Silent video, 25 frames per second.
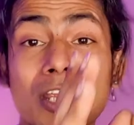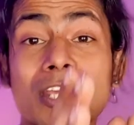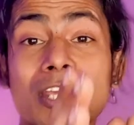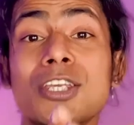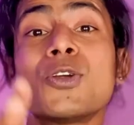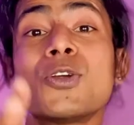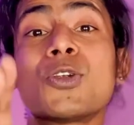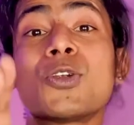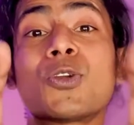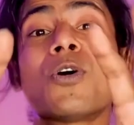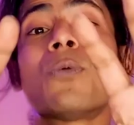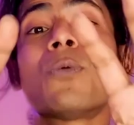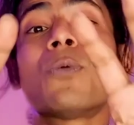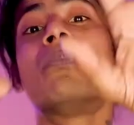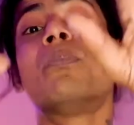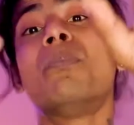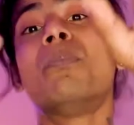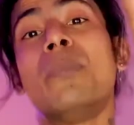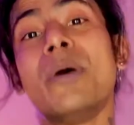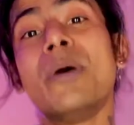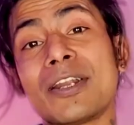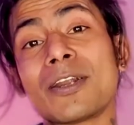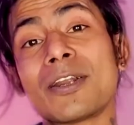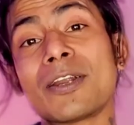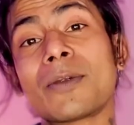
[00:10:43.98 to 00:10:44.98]
you to a
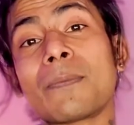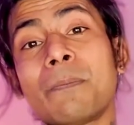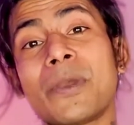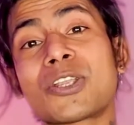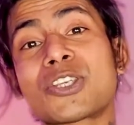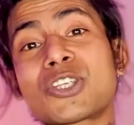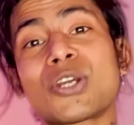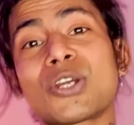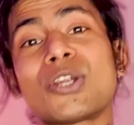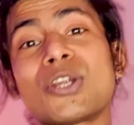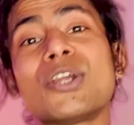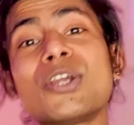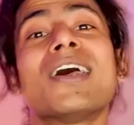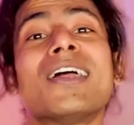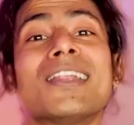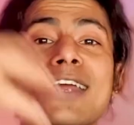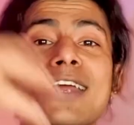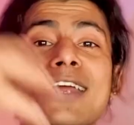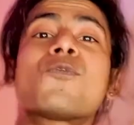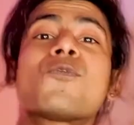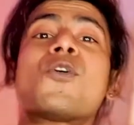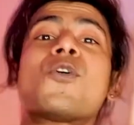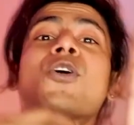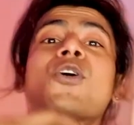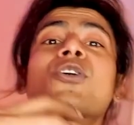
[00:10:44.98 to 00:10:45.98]
better picture than
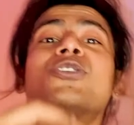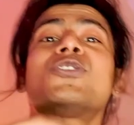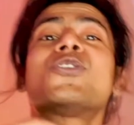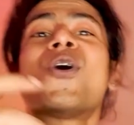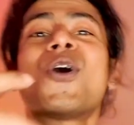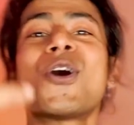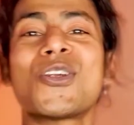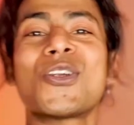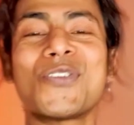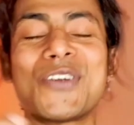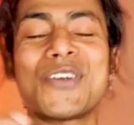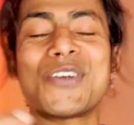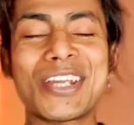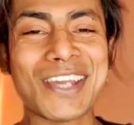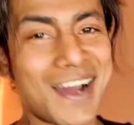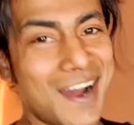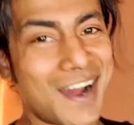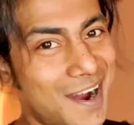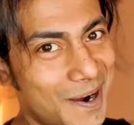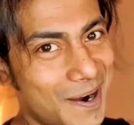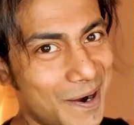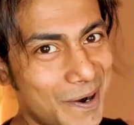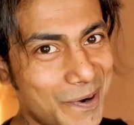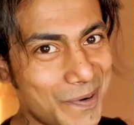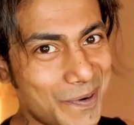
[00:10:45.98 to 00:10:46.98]
what you already
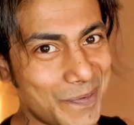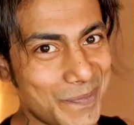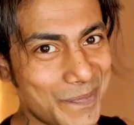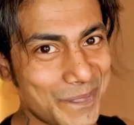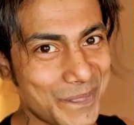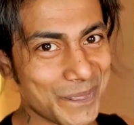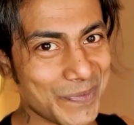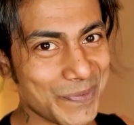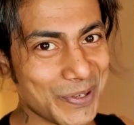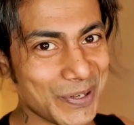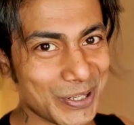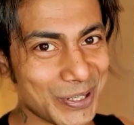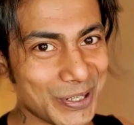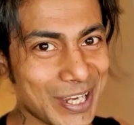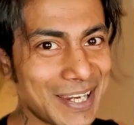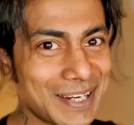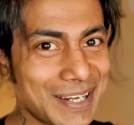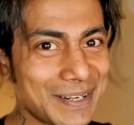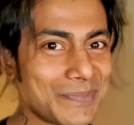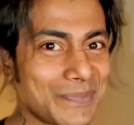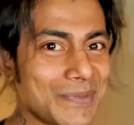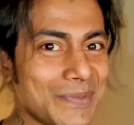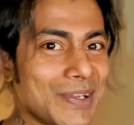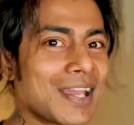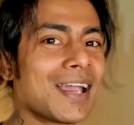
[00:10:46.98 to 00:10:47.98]
are.
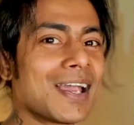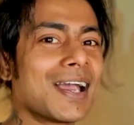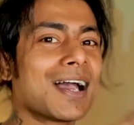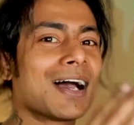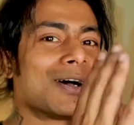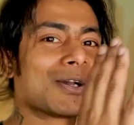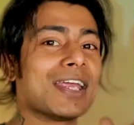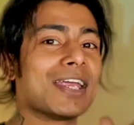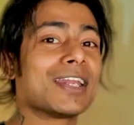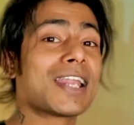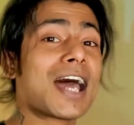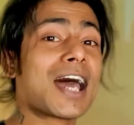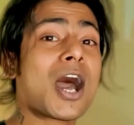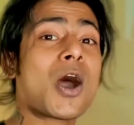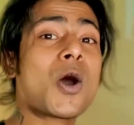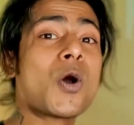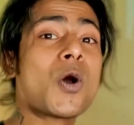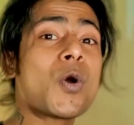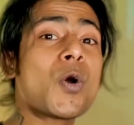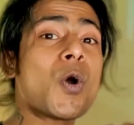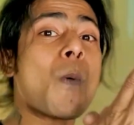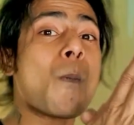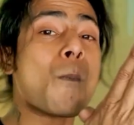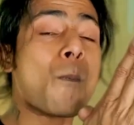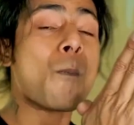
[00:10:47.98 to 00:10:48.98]
Okay,
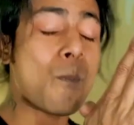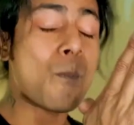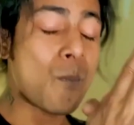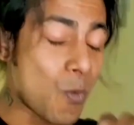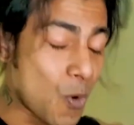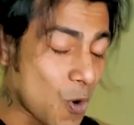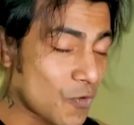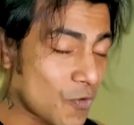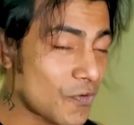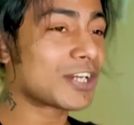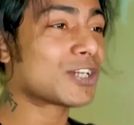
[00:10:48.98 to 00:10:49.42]
now moving